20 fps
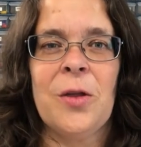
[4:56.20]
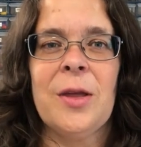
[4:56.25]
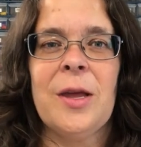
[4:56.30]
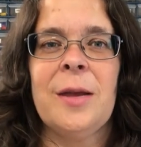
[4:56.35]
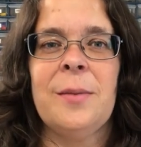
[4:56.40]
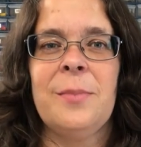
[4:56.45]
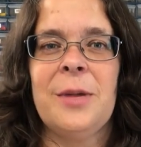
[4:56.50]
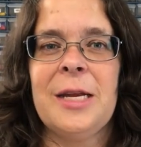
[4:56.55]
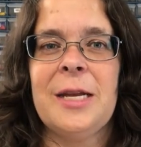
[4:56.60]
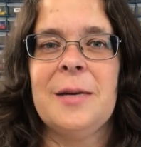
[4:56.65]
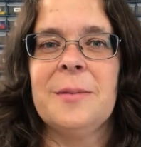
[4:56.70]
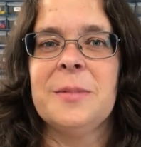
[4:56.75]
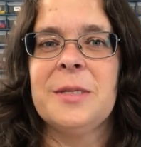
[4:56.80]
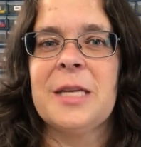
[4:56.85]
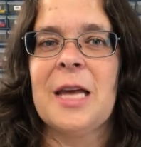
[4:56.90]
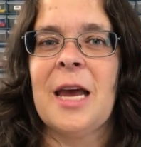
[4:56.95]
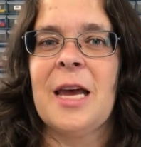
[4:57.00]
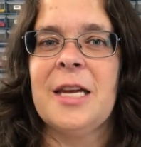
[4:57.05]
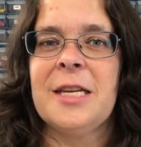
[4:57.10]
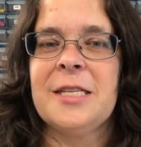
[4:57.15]
and
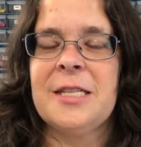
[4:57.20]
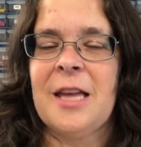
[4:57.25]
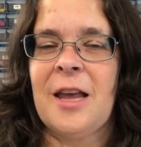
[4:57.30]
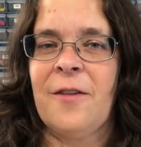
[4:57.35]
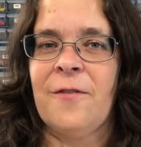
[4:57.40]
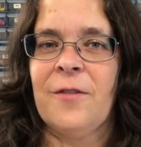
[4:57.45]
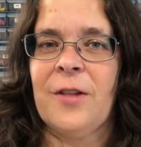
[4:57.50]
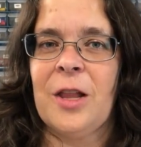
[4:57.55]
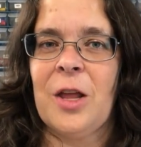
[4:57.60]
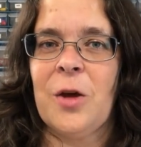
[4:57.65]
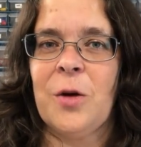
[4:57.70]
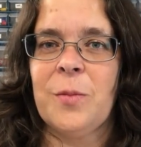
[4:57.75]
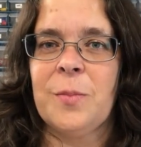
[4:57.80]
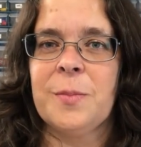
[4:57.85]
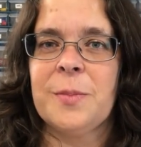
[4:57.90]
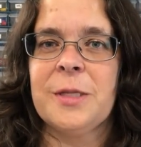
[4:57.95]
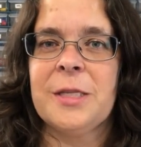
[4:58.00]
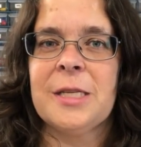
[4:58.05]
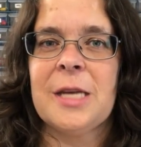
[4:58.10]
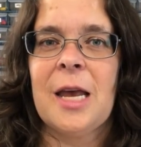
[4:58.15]
medium-sized
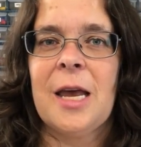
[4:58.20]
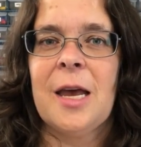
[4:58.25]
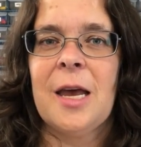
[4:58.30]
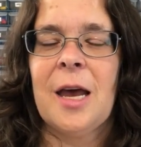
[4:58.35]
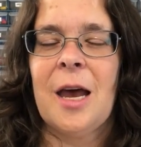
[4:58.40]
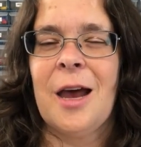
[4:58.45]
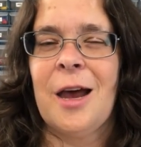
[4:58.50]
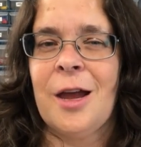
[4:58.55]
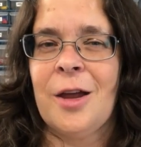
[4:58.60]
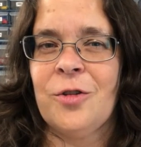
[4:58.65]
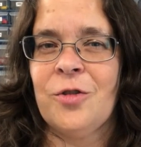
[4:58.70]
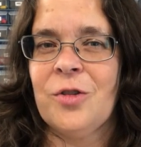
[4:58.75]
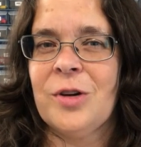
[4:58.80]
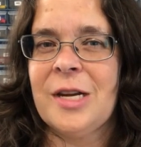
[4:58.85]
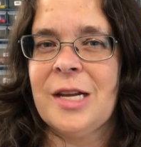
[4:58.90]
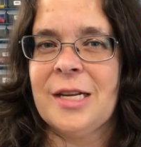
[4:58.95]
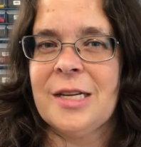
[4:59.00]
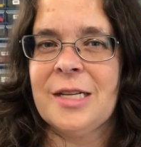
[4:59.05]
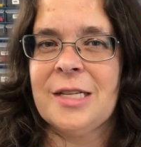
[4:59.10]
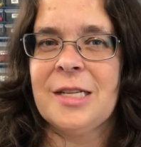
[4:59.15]
envelopes
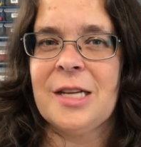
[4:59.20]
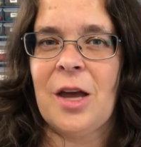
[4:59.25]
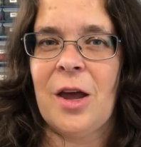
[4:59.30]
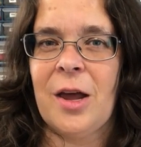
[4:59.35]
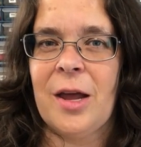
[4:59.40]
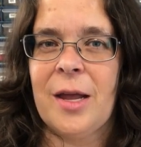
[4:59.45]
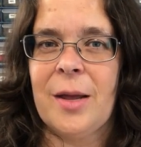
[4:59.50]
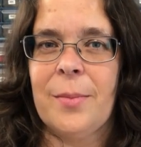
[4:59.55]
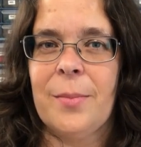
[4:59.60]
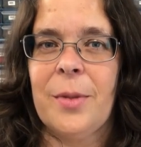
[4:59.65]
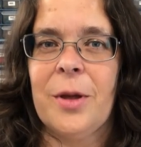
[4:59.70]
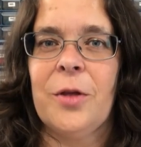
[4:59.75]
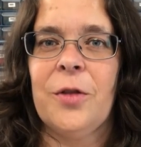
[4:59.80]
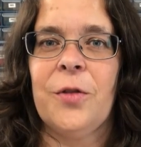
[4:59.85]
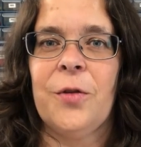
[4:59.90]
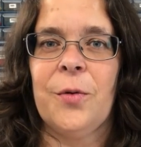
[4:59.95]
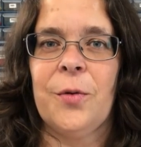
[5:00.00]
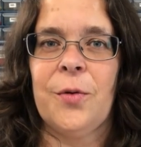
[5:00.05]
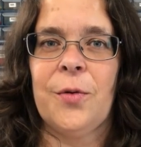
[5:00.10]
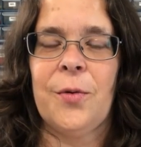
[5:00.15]
100 at a time
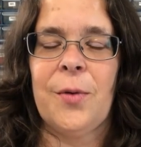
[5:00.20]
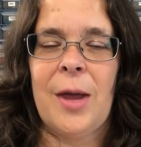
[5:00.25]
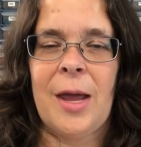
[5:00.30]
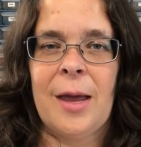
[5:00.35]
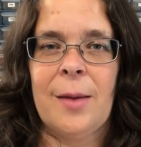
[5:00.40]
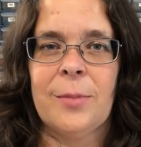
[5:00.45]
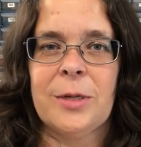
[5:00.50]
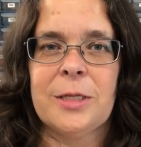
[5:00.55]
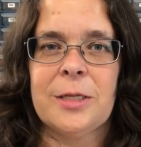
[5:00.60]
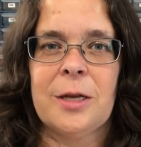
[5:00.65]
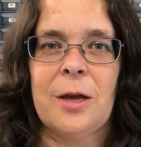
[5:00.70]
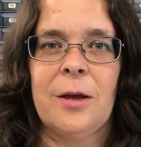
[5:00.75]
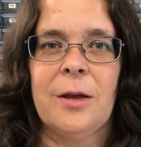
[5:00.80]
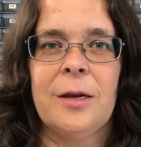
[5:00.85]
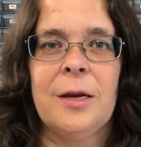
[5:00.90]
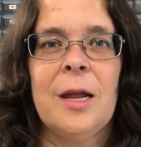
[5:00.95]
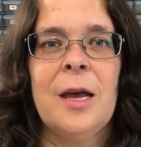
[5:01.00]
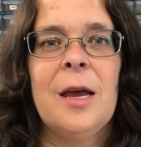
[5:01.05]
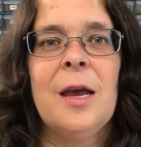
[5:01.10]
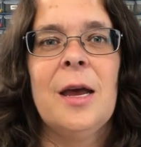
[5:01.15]
through
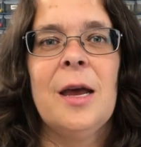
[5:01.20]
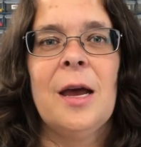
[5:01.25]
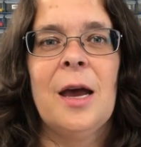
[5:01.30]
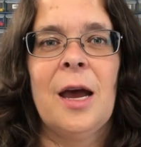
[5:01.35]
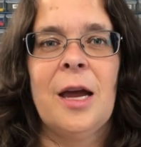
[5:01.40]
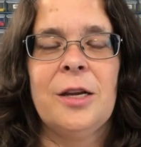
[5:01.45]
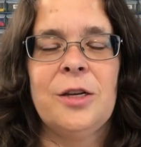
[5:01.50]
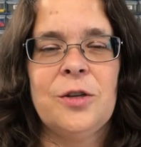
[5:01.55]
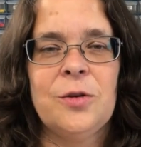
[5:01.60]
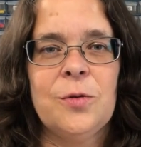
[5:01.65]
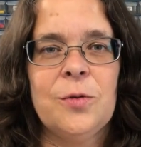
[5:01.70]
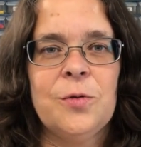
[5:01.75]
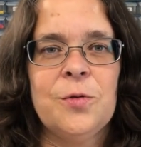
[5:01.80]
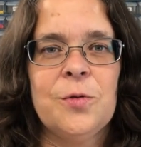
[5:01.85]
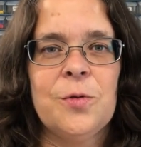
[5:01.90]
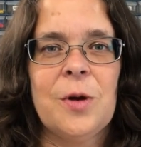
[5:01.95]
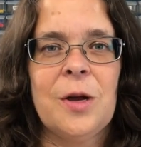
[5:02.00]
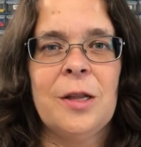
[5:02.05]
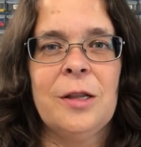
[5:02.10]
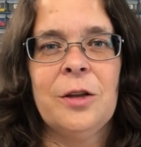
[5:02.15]
Amazon. I
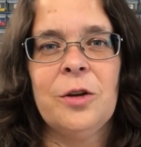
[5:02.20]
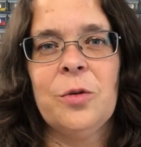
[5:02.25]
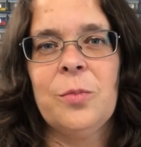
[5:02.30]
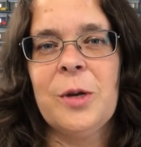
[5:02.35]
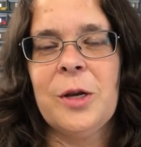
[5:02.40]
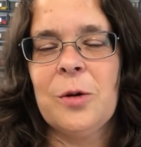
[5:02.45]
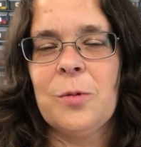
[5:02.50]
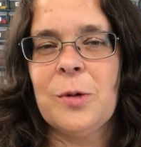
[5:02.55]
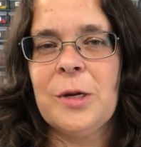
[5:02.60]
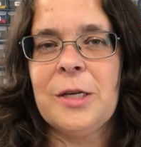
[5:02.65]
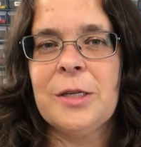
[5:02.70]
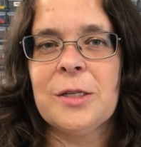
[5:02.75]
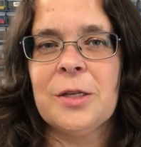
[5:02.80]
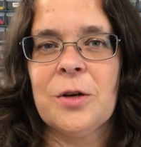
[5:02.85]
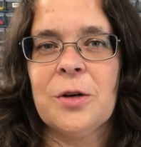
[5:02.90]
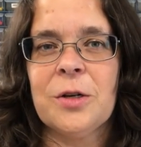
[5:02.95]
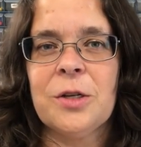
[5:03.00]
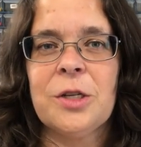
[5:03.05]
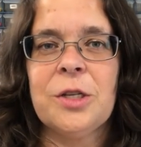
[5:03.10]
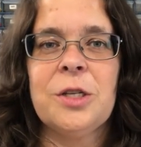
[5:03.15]
do a little bit of
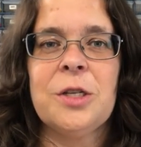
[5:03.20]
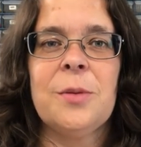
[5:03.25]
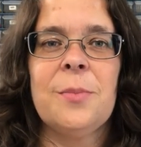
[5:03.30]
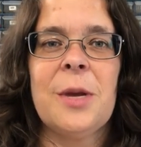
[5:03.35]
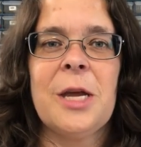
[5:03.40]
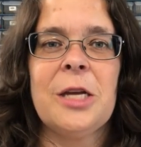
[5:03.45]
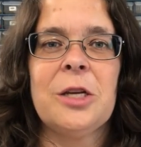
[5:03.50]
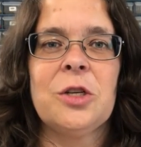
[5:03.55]
research to make